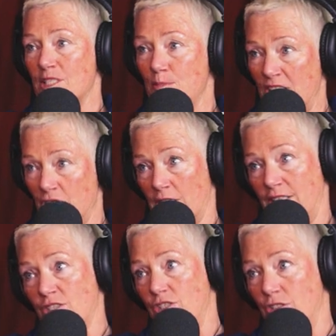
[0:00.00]
a
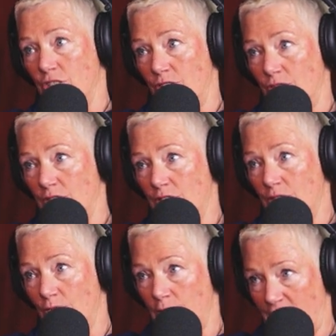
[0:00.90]
specialist, you do
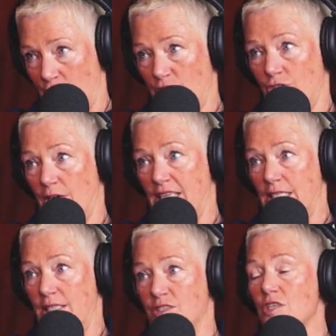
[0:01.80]
registrar
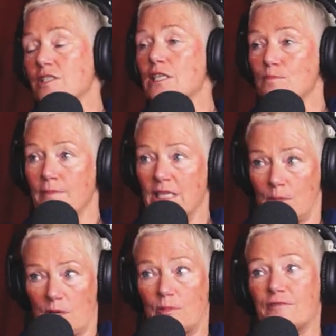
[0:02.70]
years. So it's a
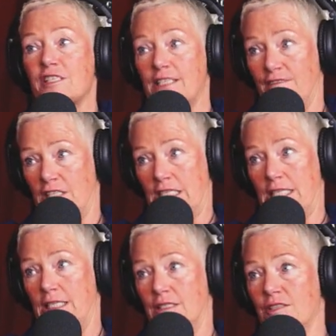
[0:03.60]
minimum of seven
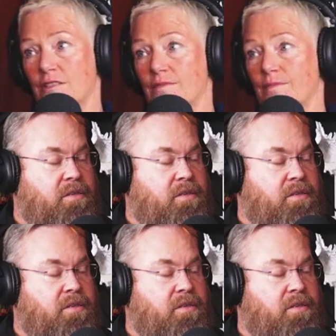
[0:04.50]
years.